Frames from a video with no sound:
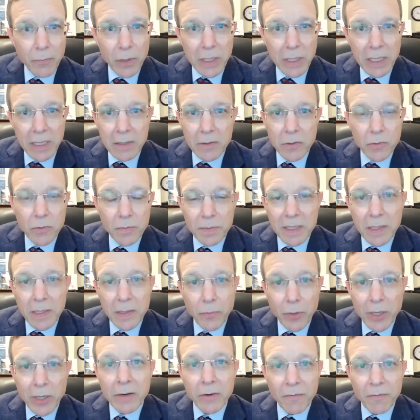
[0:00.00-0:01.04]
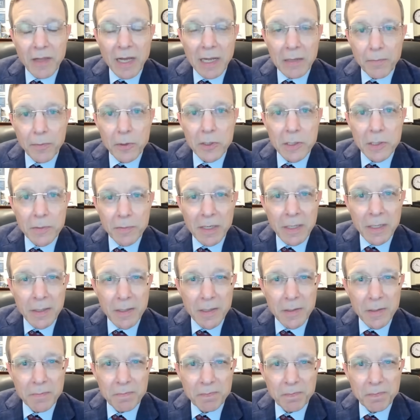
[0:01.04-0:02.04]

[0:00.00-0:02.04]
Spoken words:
and we need to be aware of that possibility.